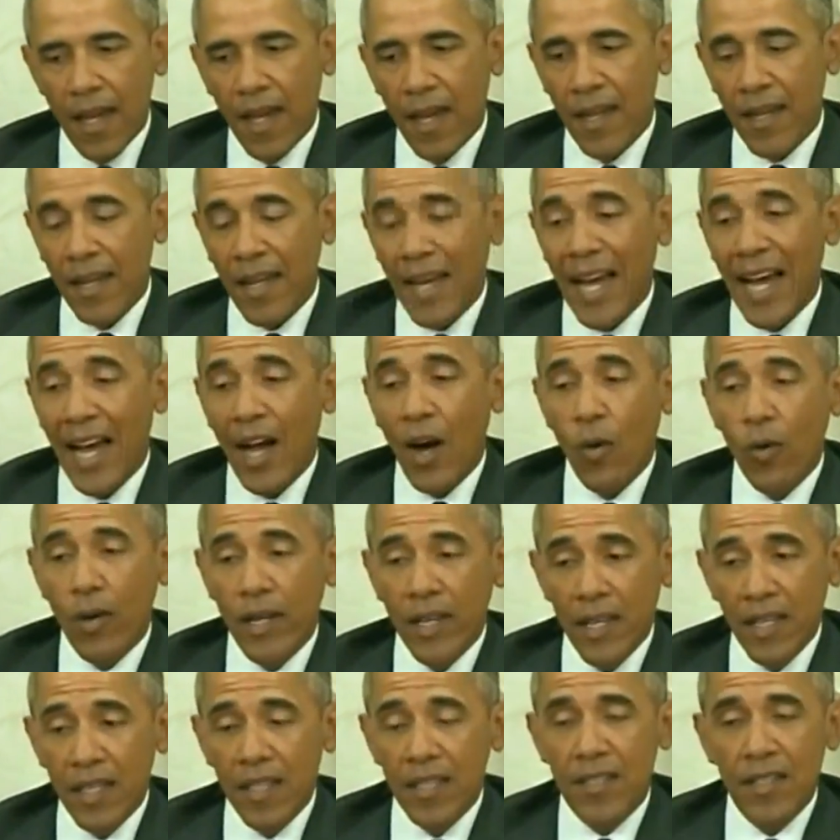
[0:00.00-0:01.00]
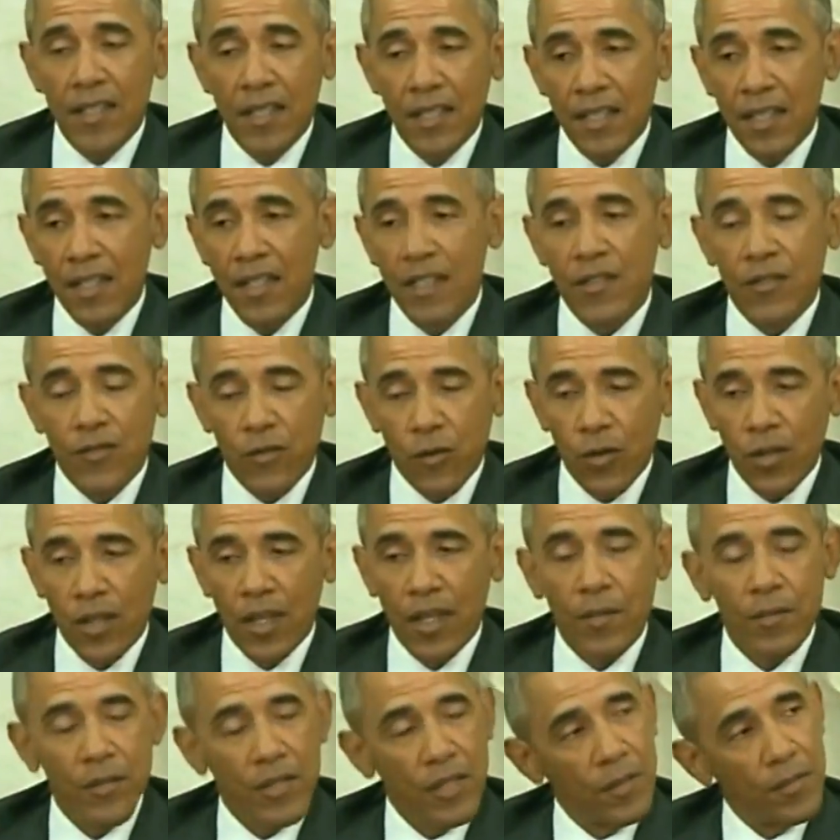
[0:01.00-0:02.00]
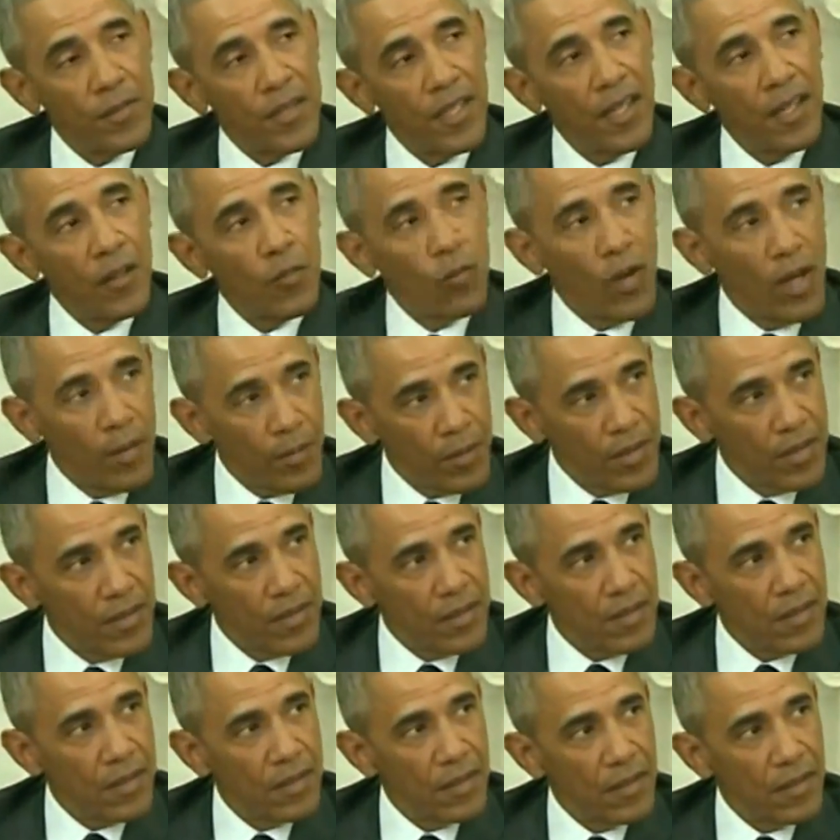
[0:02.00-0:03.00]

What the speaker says: And how easy it is for them to obtain weapons